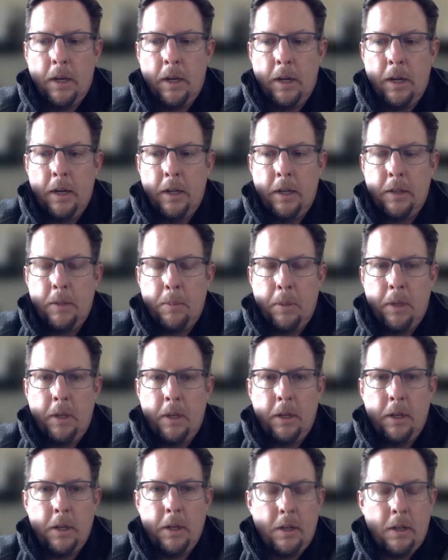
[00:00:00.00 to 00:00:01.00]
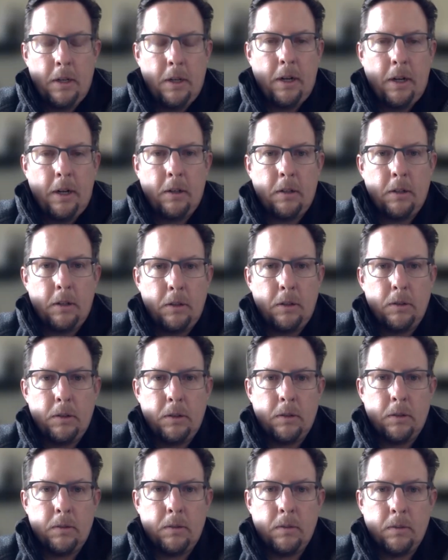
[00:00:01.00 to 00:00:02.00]
Depending on how
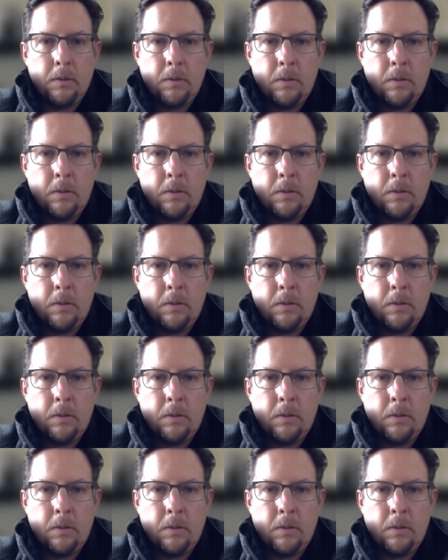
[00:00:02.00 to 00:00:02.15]
close.